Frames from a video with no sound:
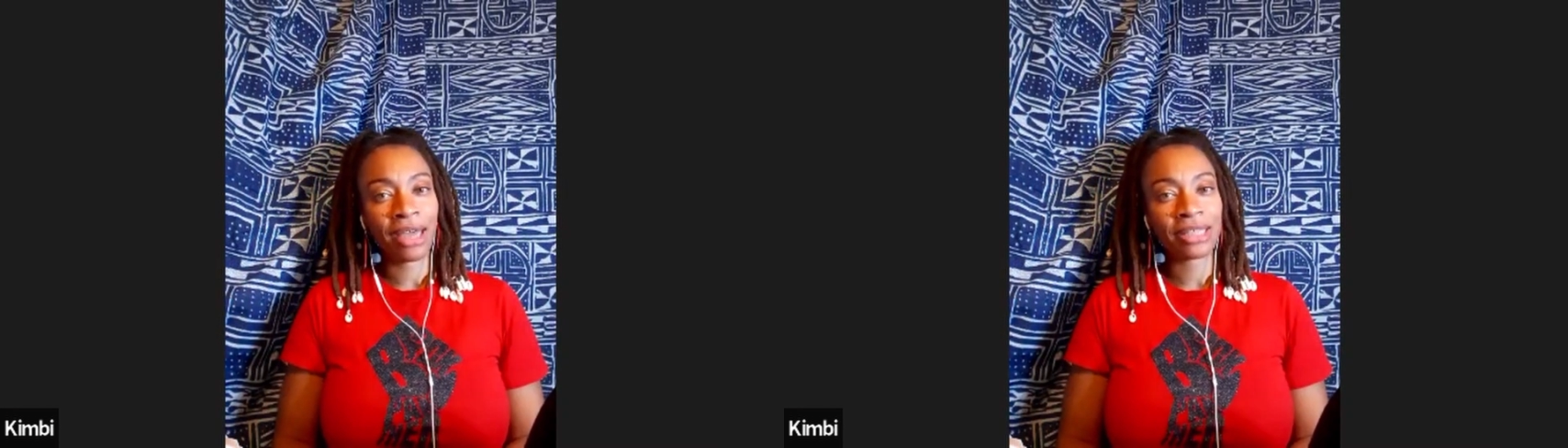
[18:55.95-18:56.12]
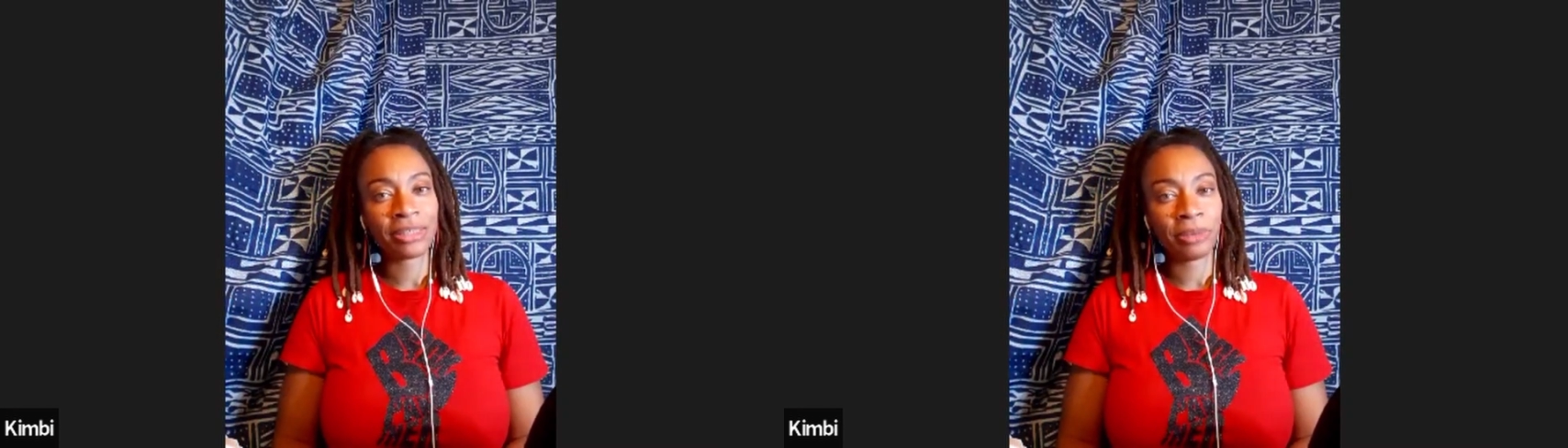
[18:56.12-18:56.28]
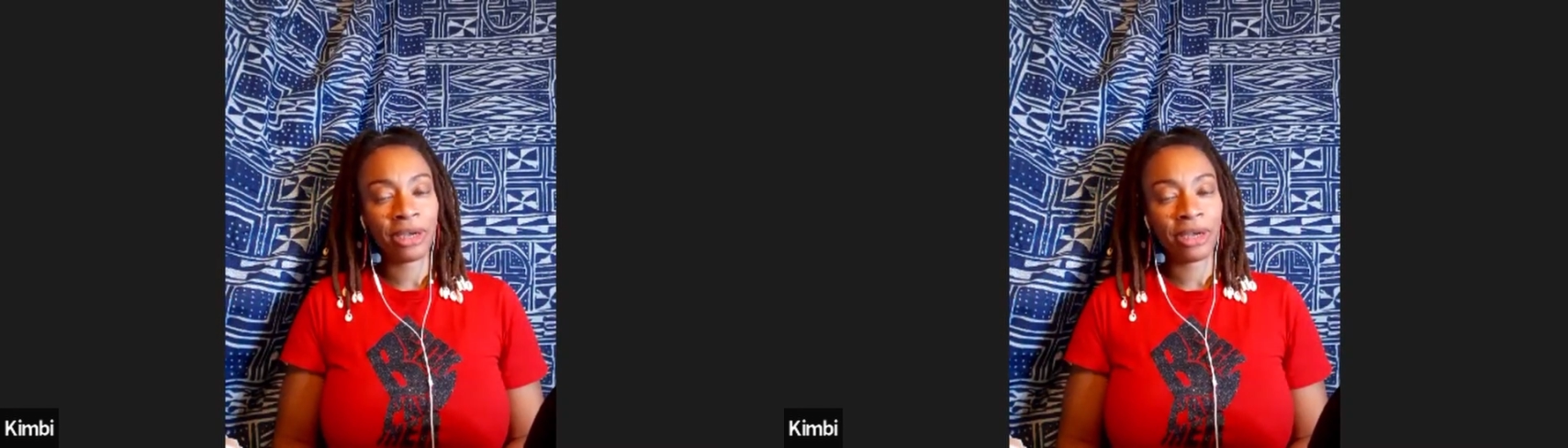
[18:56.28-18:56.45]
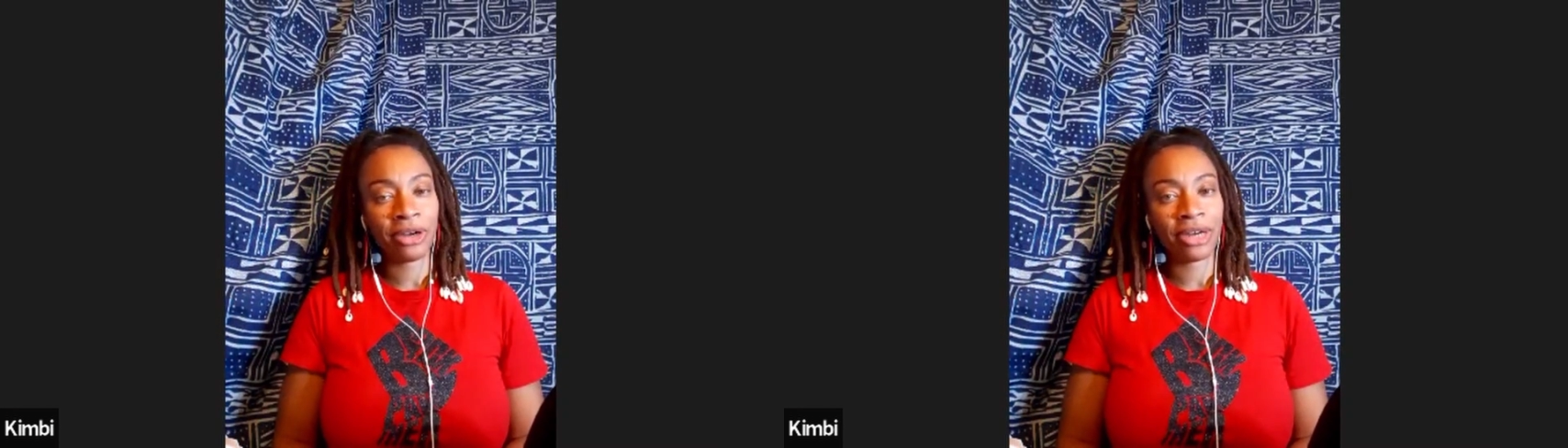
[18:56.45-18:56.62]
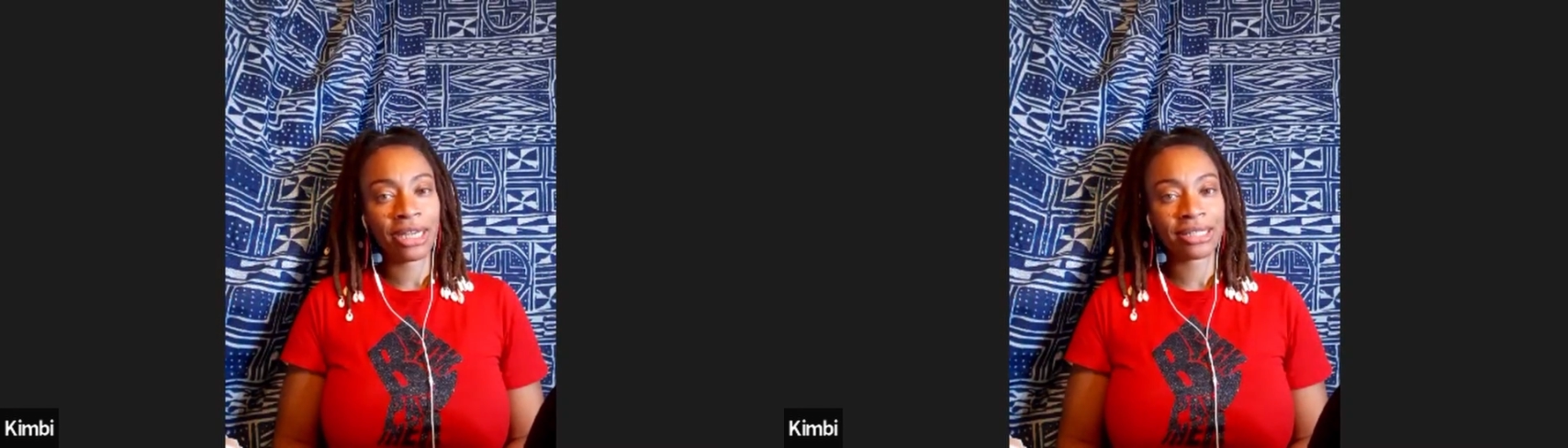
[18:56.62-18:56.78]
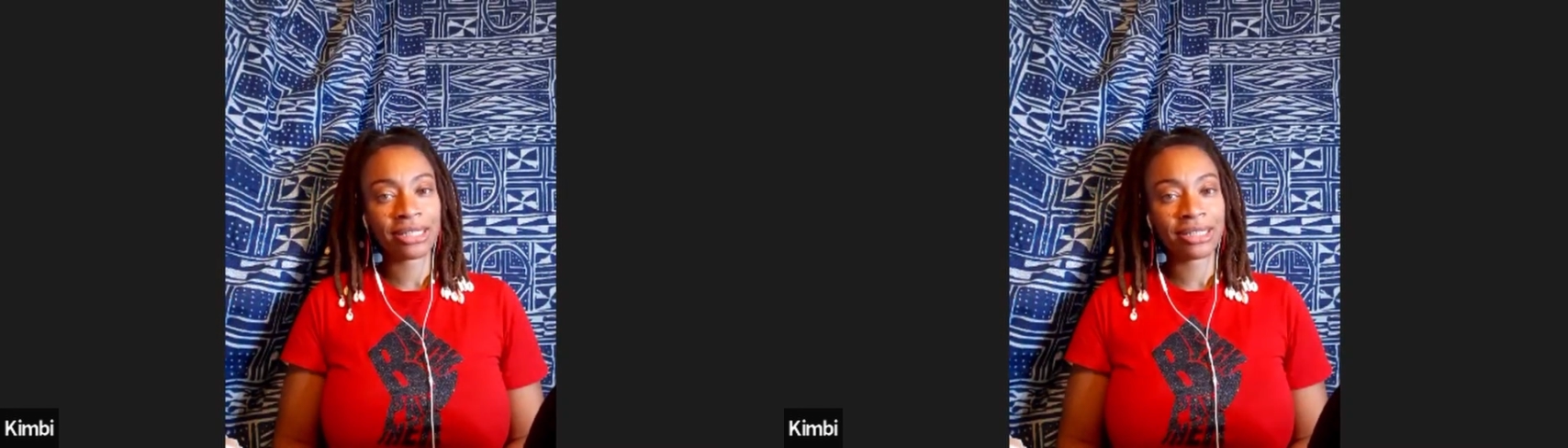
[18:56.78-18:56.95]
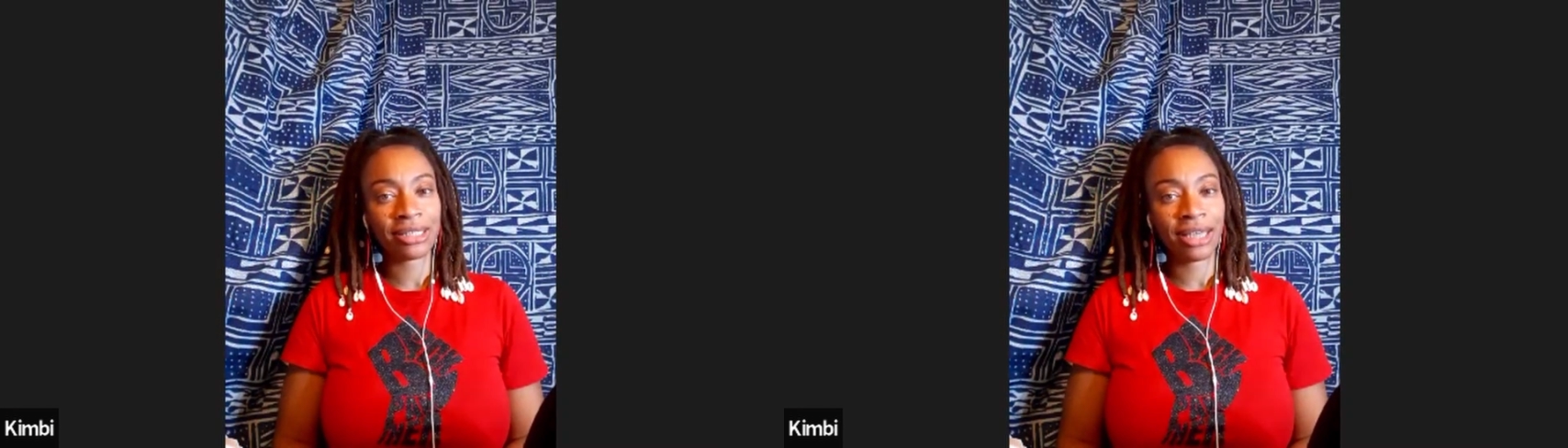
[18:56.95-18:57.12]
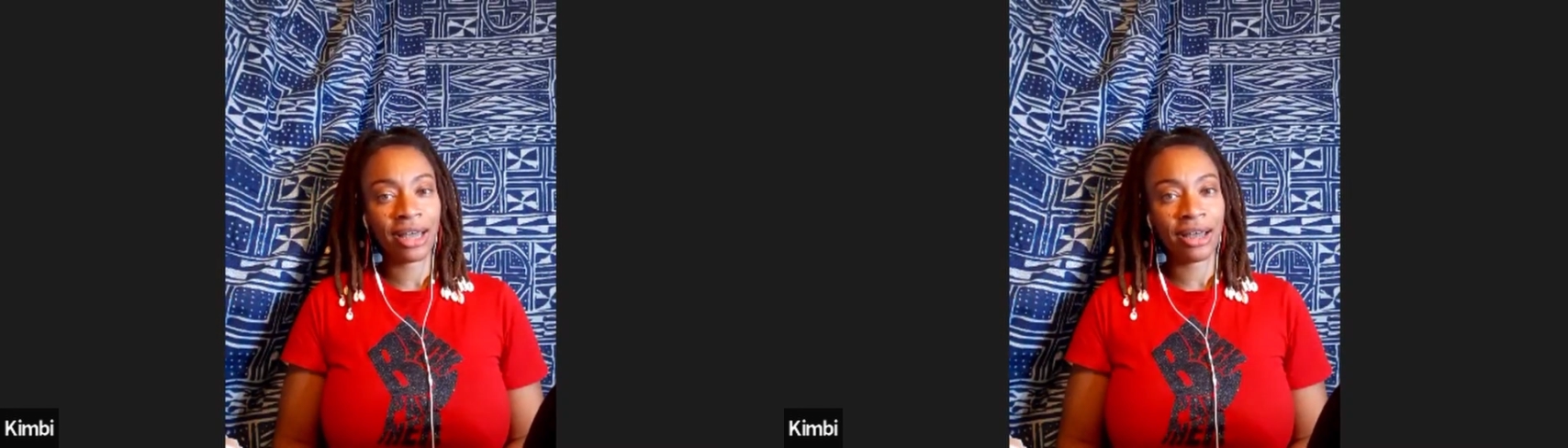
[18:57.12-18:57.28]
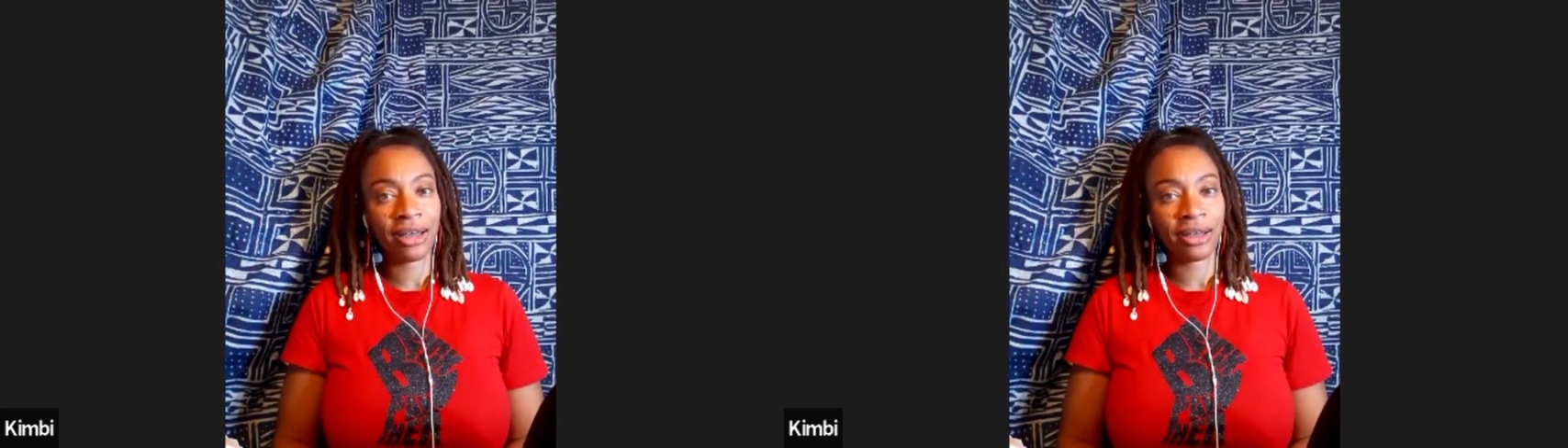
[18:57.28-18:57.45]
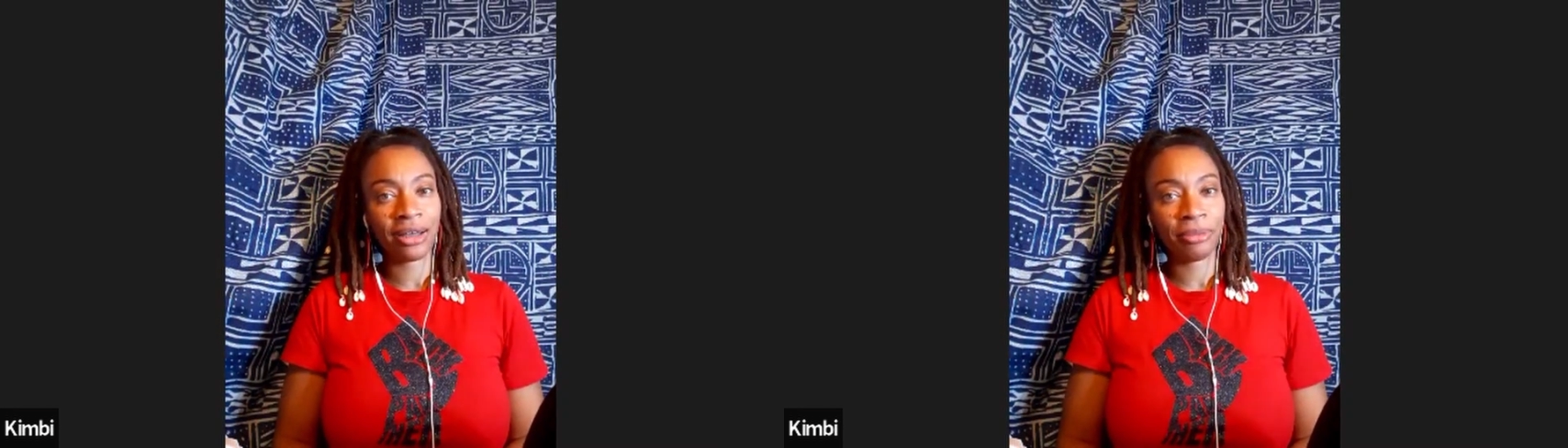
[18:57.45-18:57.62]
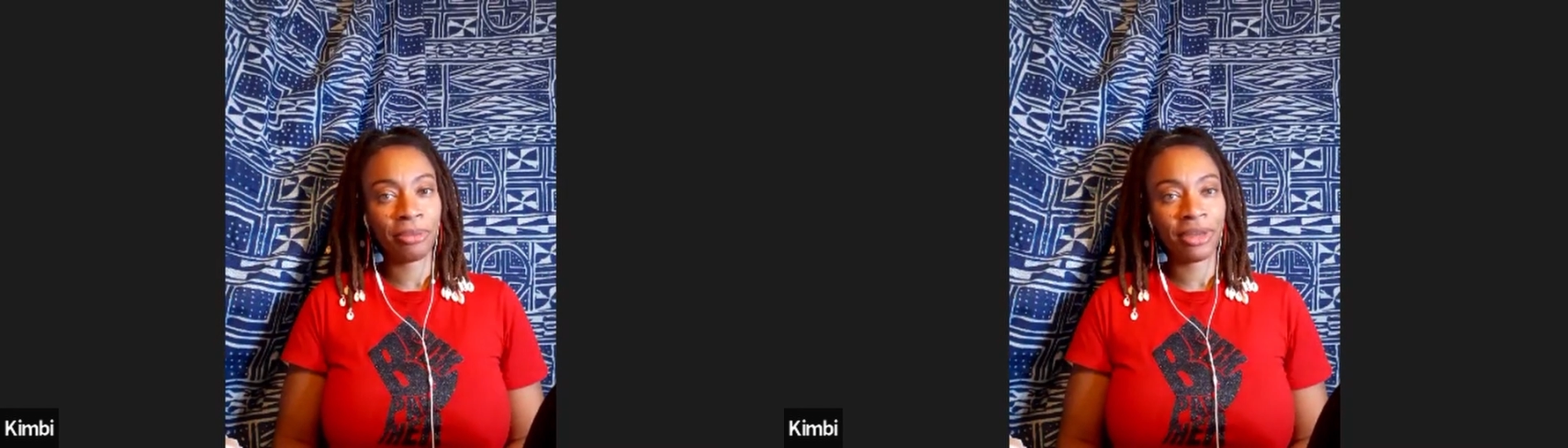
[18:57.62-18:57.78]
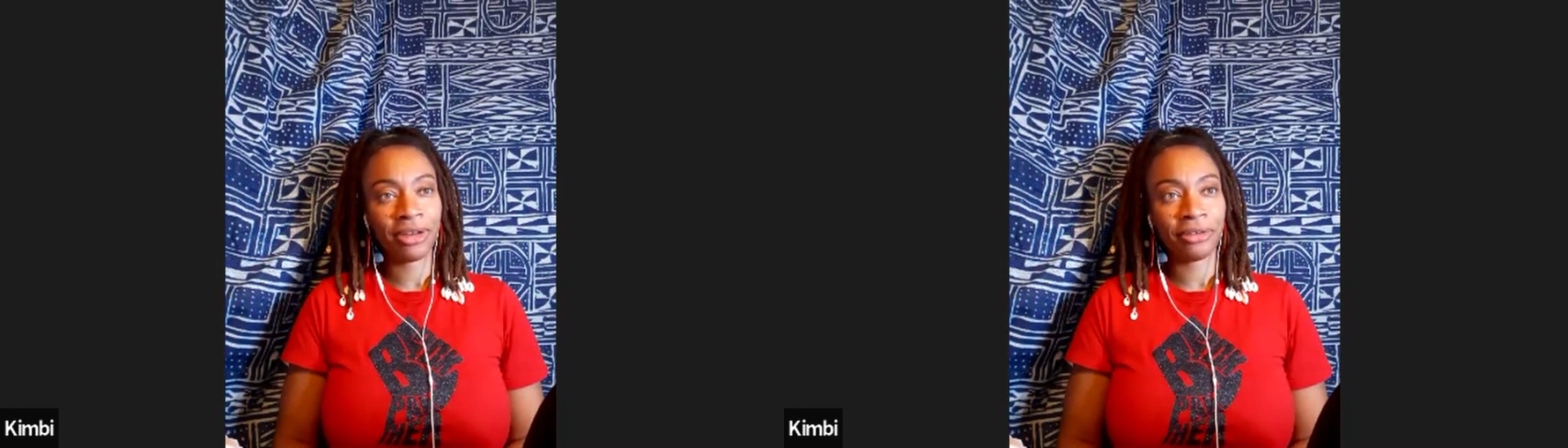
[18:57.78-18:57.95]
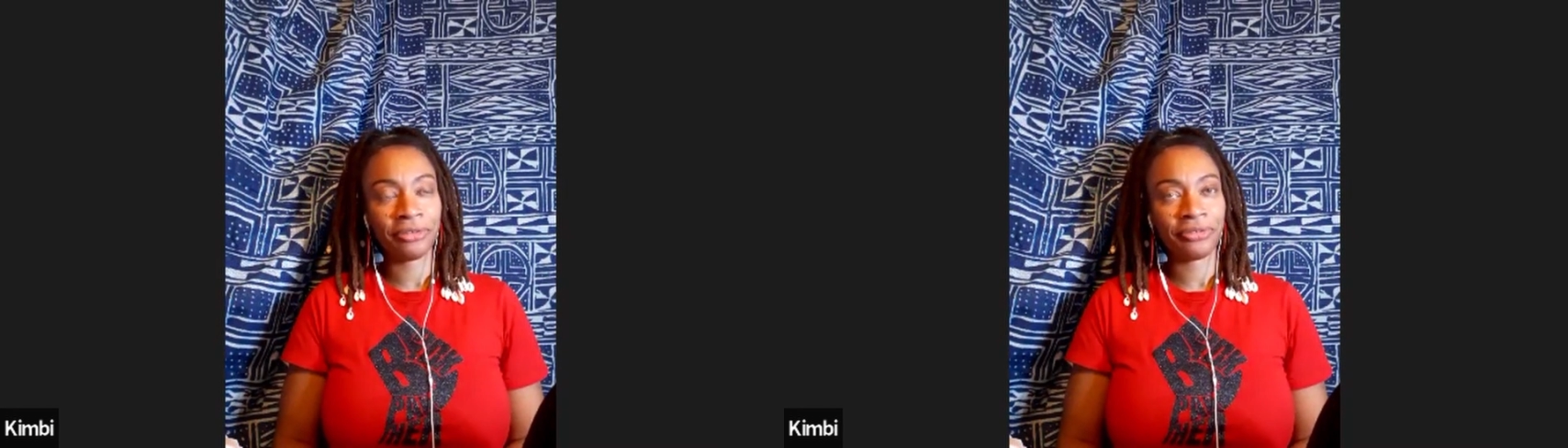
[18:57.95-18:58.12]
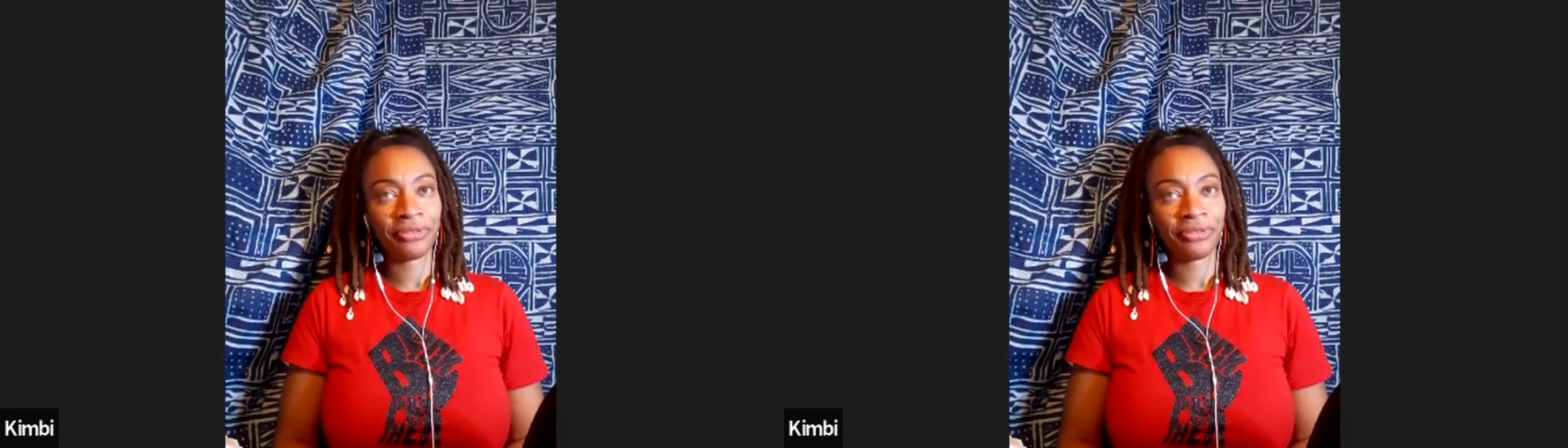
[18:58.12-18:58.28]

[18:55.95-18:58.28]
experienced a bit of